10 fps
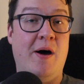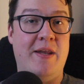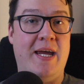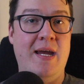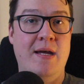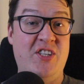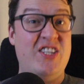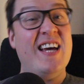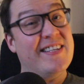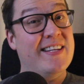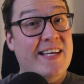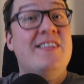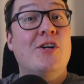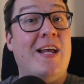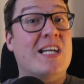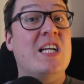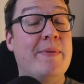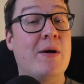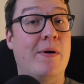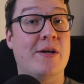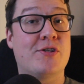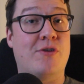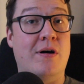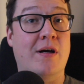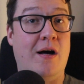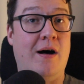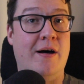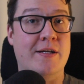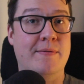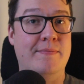body suggests that this could actually be quite a strong card.